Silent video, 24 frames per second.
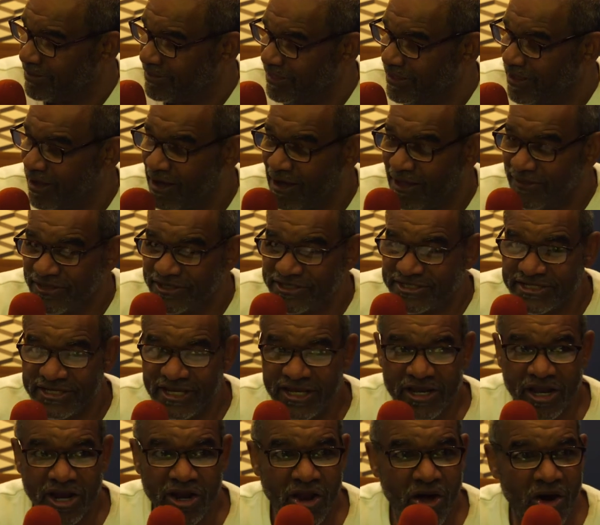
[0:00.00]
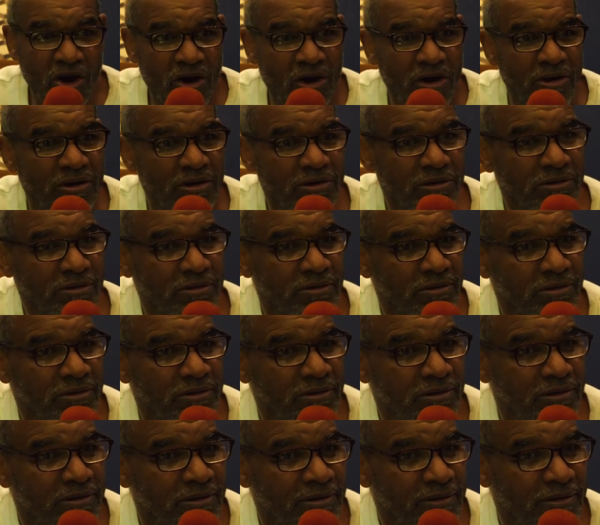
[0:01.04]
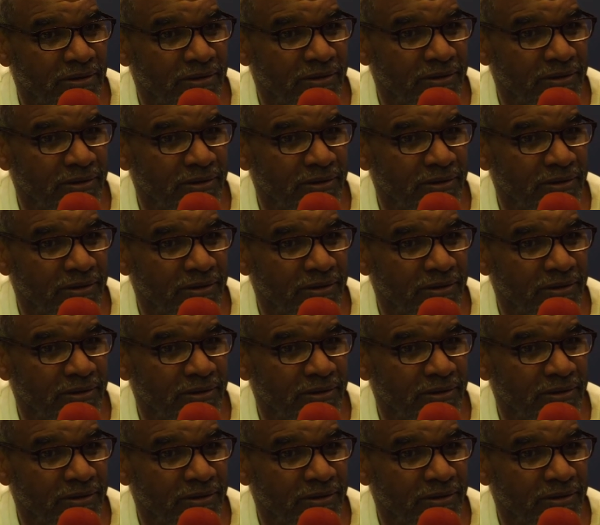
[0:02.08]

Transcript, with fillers: The others need a law. Jesus.